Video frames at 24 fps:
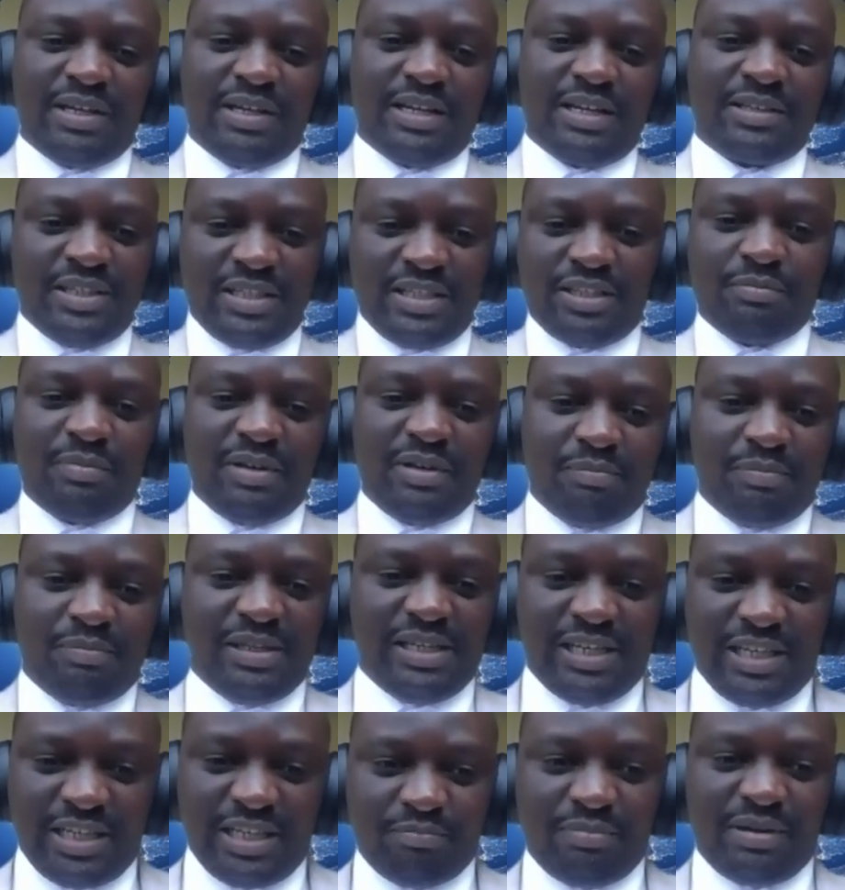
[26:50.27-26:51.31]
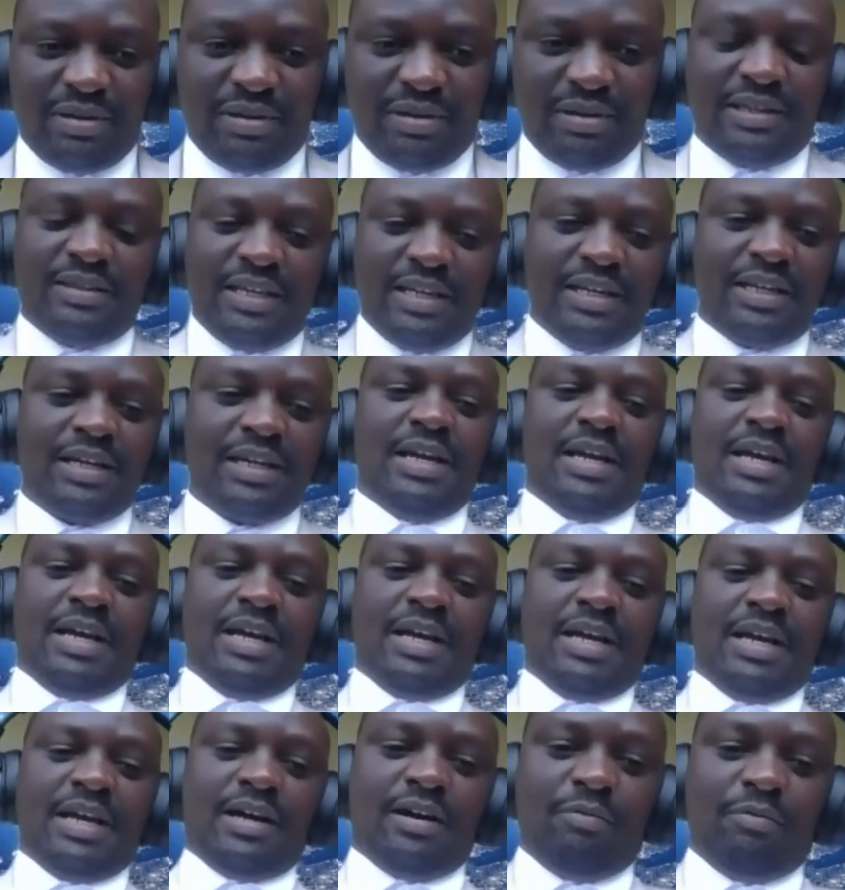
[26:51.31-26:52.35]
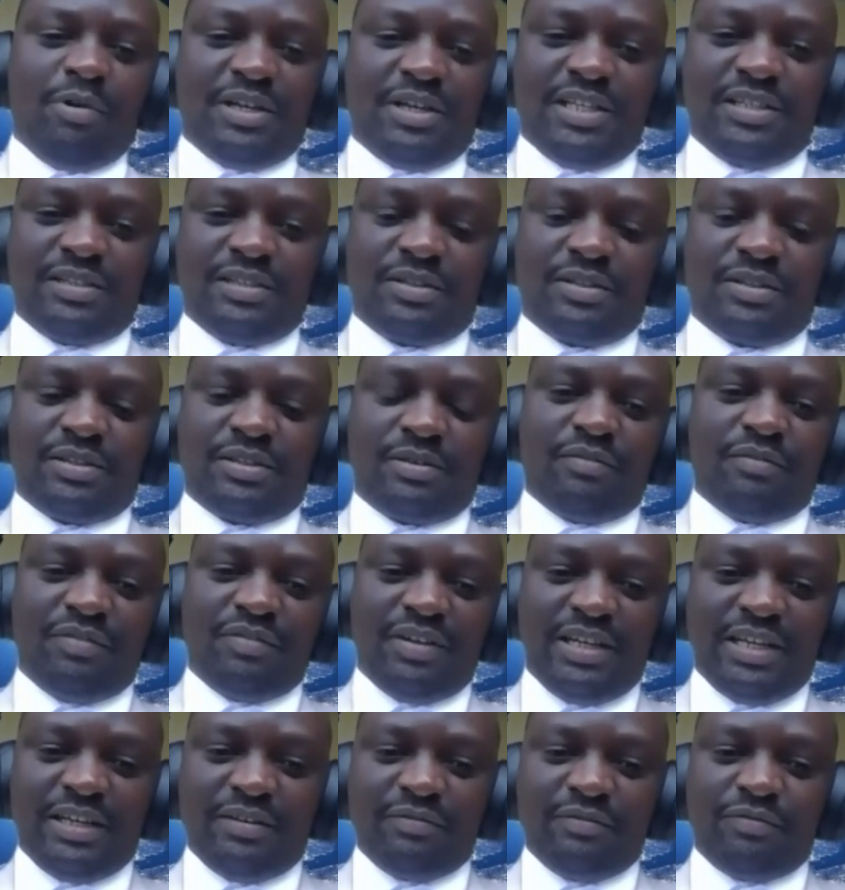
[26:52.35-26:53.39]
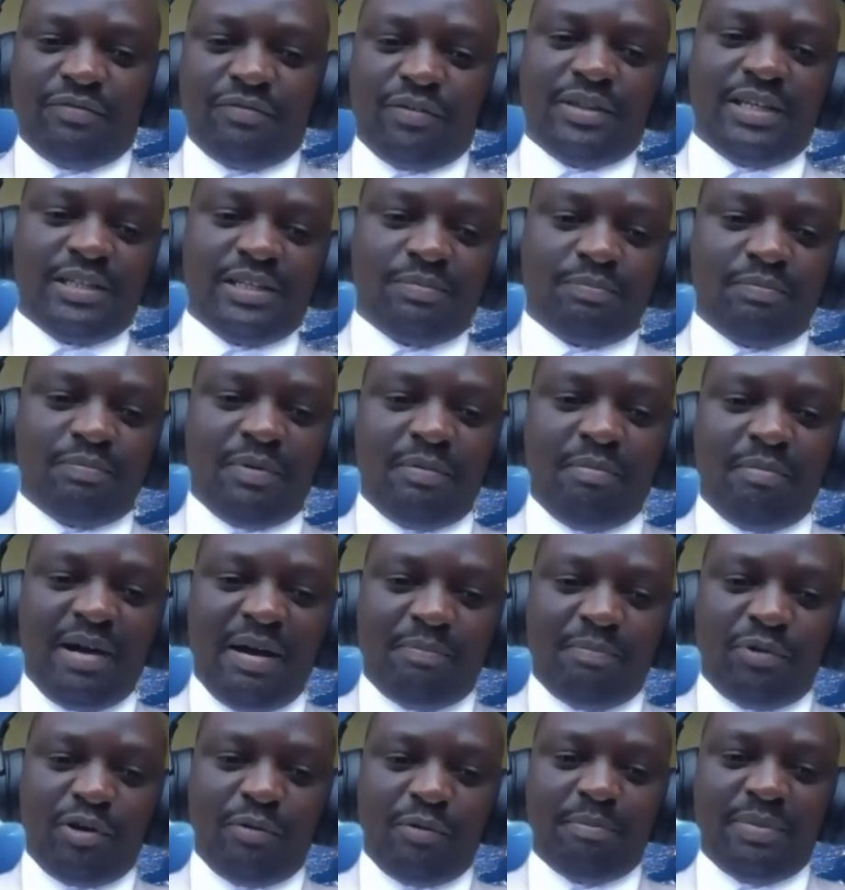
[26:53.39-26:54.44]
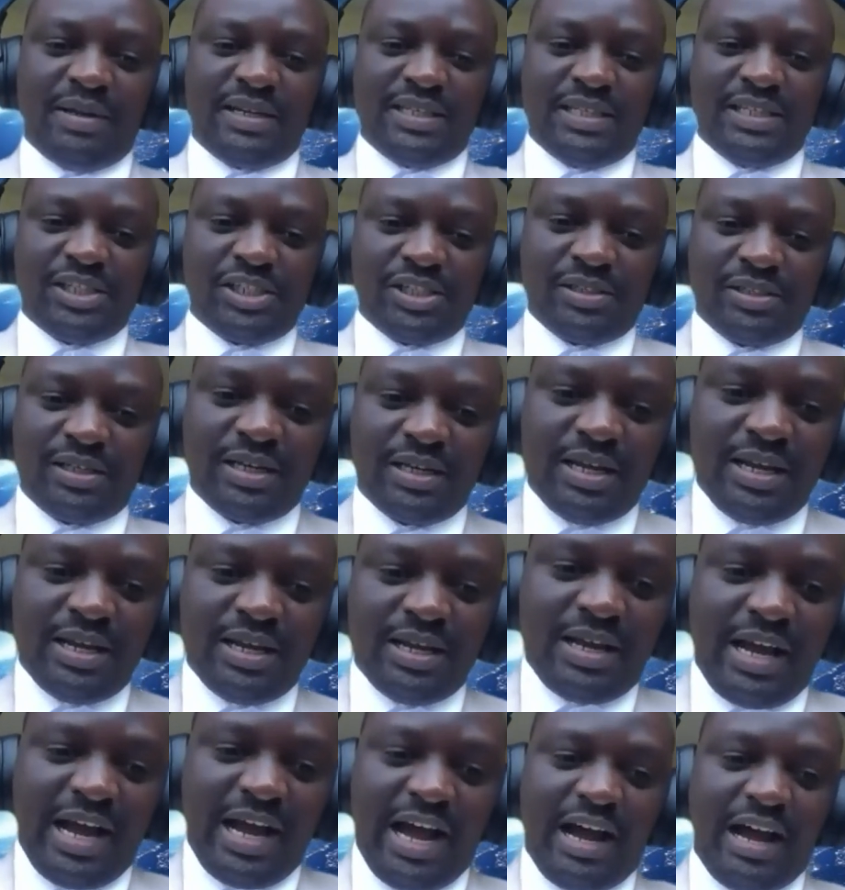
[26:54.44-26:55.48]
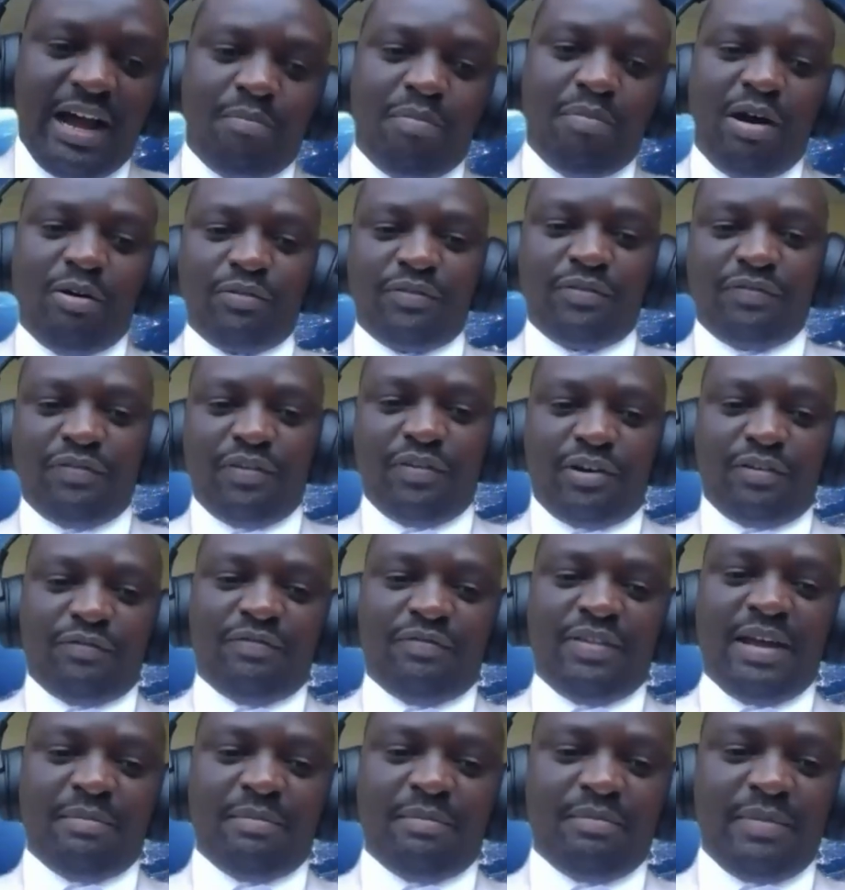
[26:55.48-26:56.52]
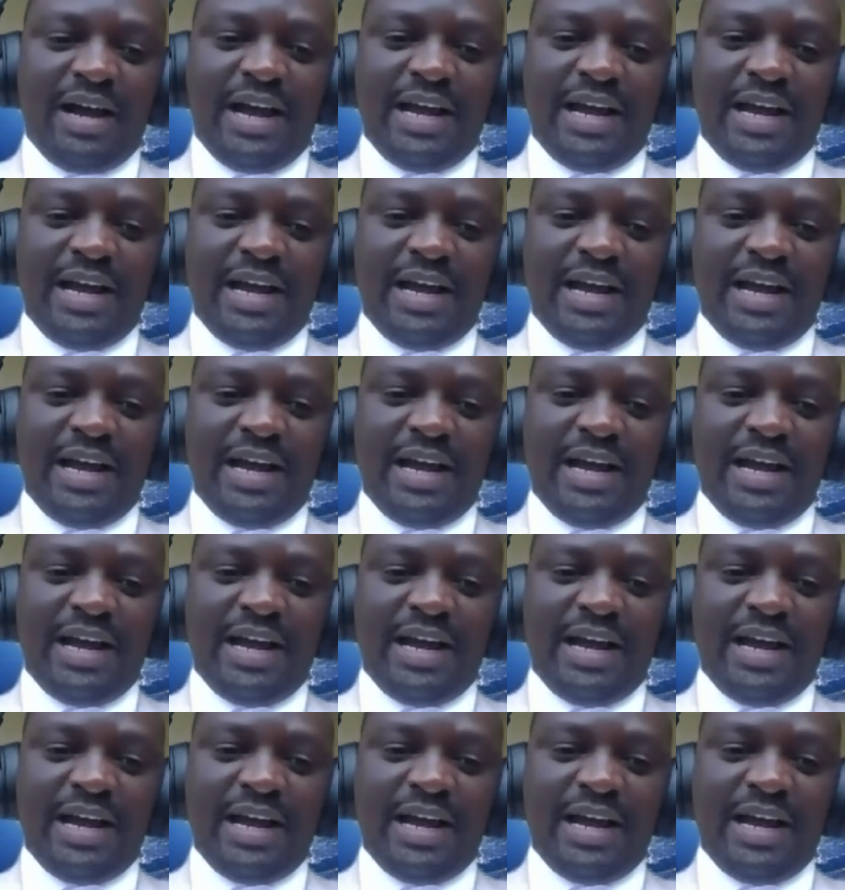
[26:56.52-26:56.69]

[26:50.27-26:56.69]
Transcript: We have 6 main pillars, but I think what is convenient for this map competition, about 4 of them.